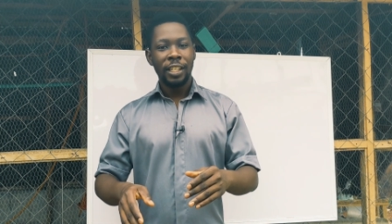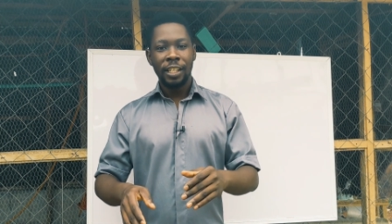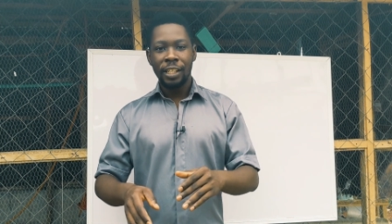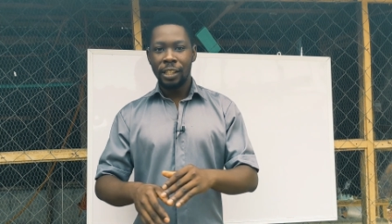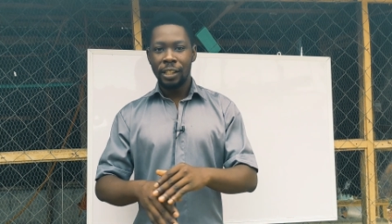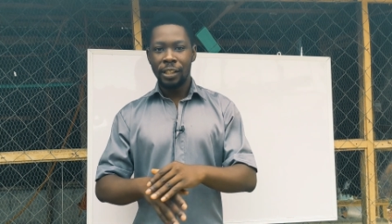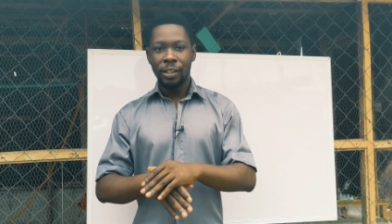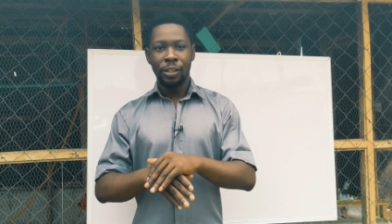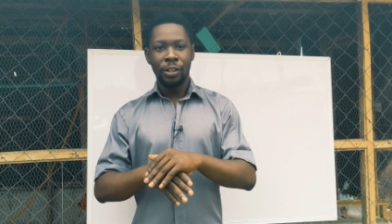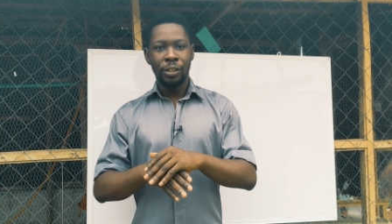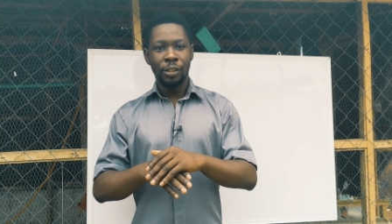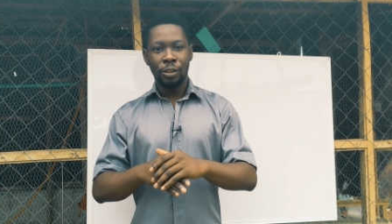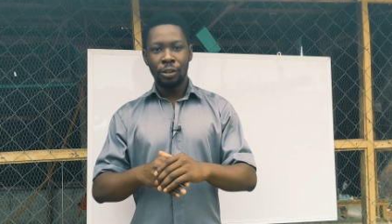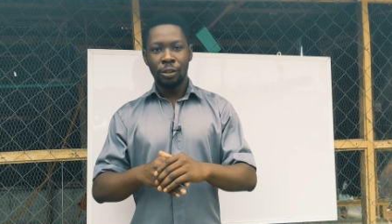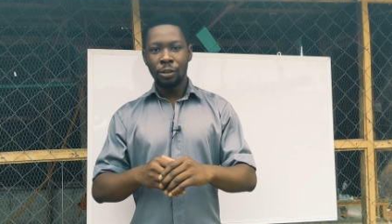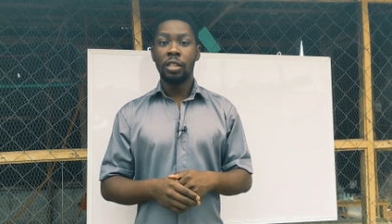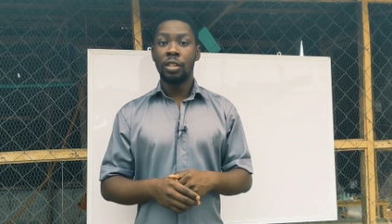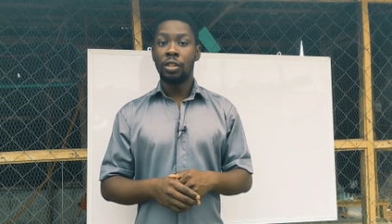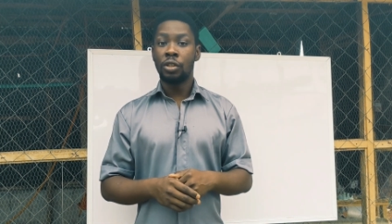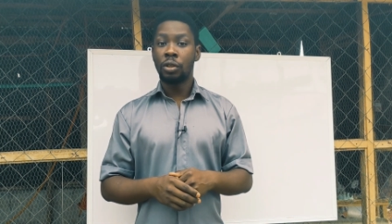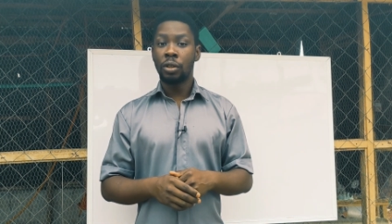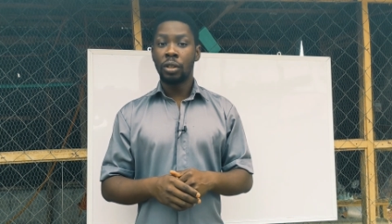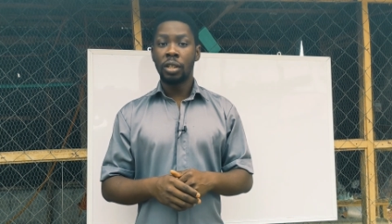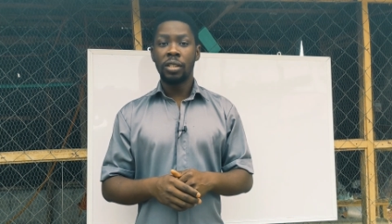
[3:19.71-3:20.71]
in
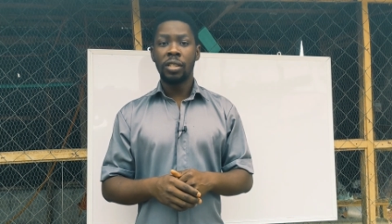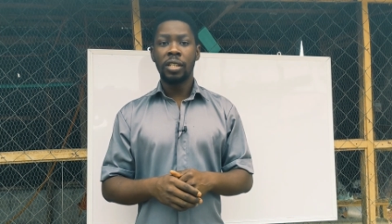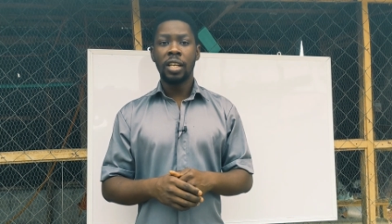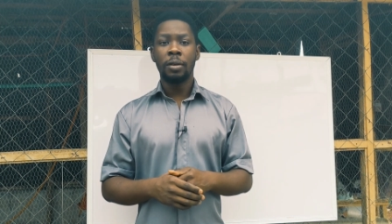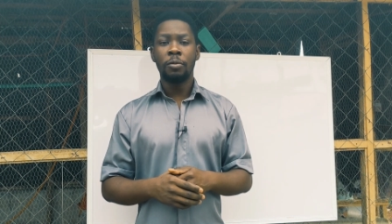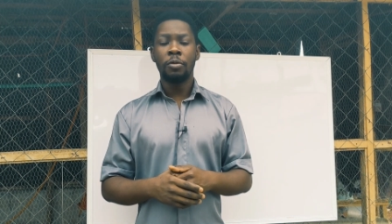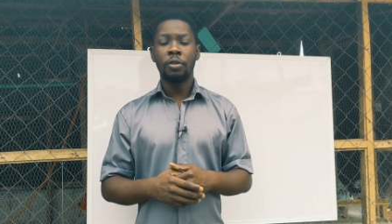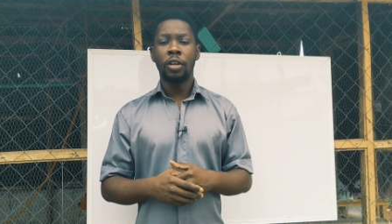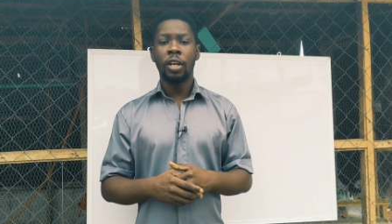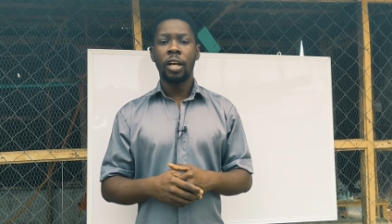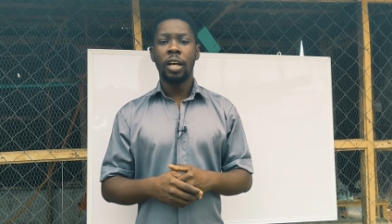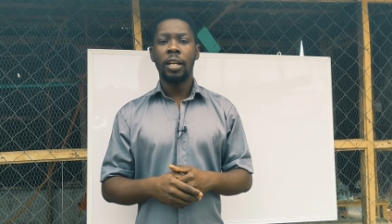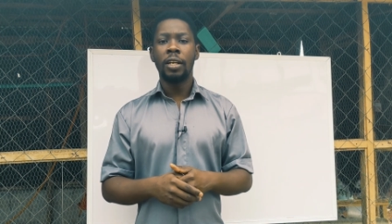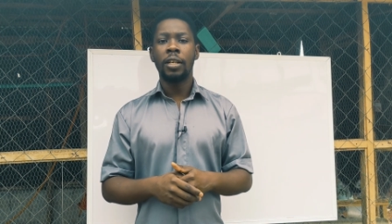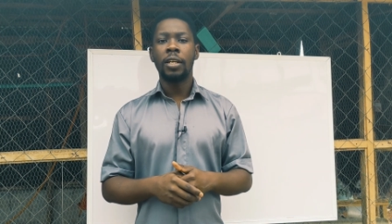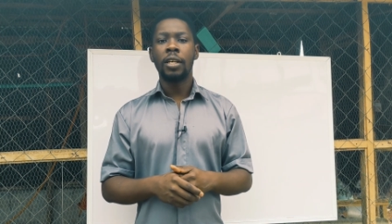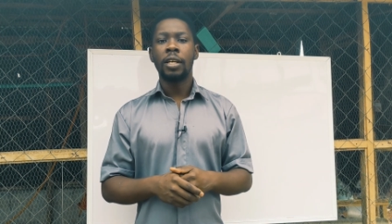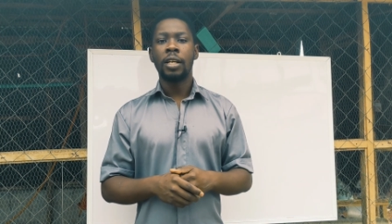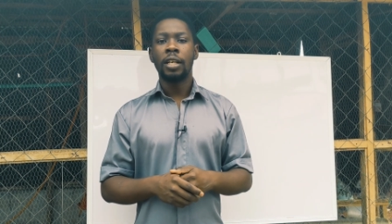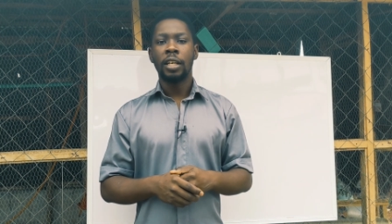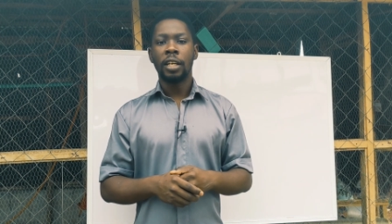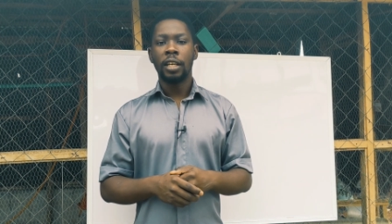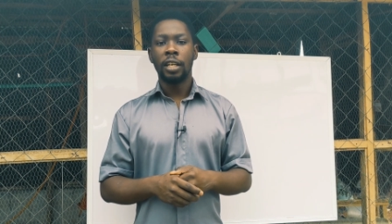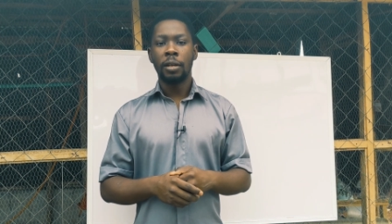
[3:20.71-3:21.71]
the shortest time you can
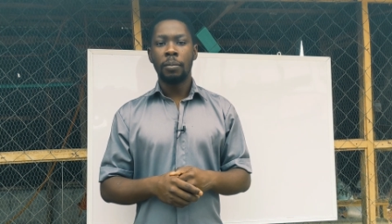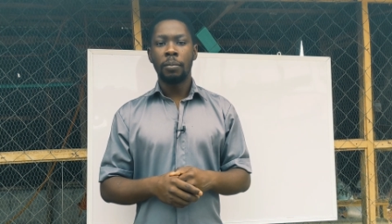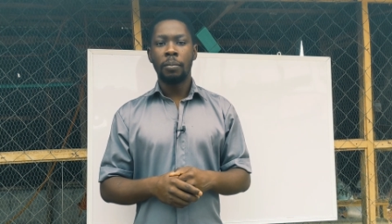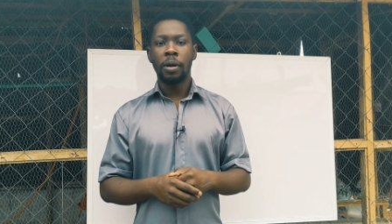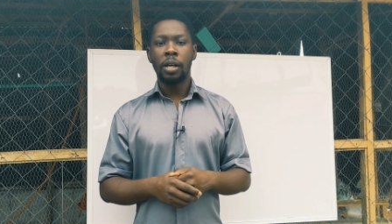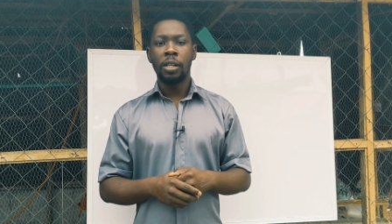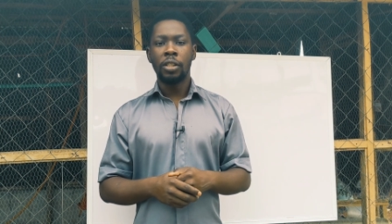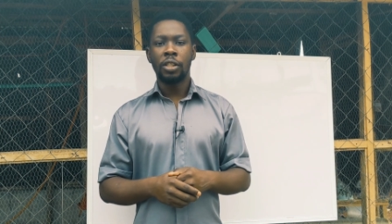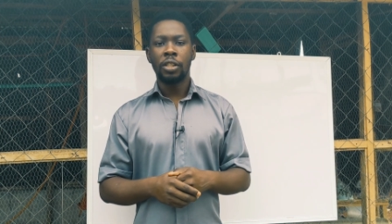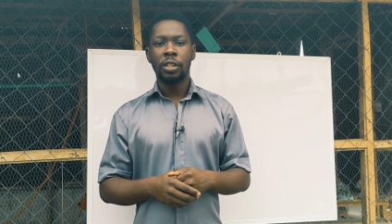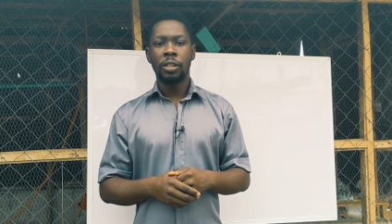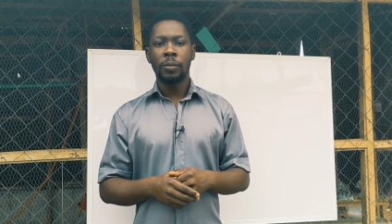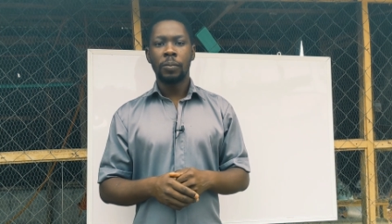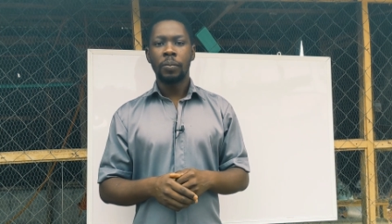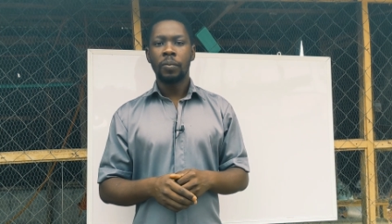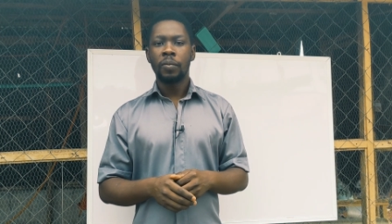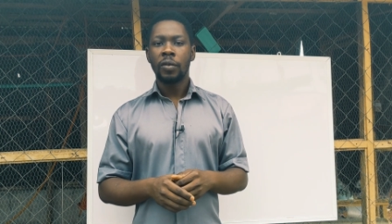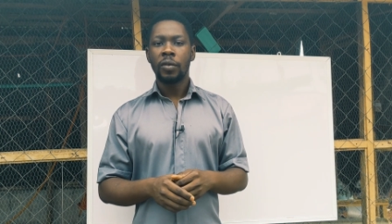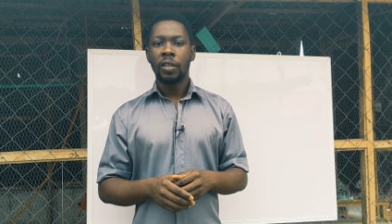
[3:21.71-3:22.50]
imagine.